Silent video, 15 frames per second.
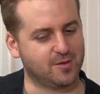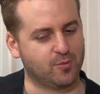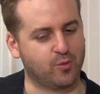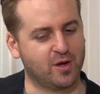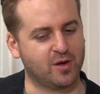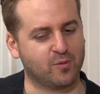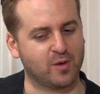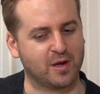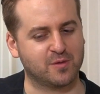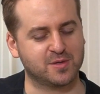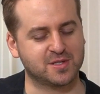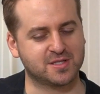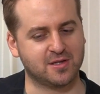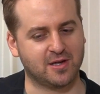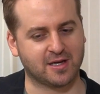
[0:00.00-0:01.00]
Where
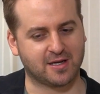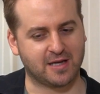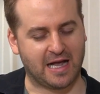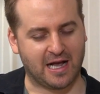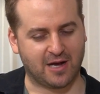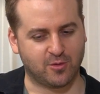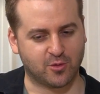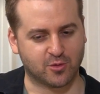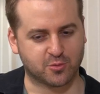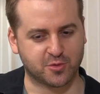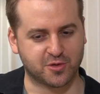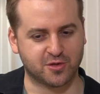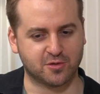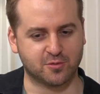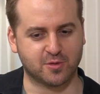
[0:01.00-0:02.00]
was like, how old were
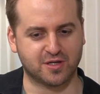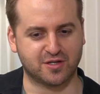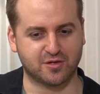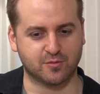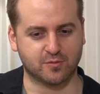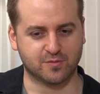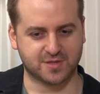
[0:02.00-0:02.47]
you when you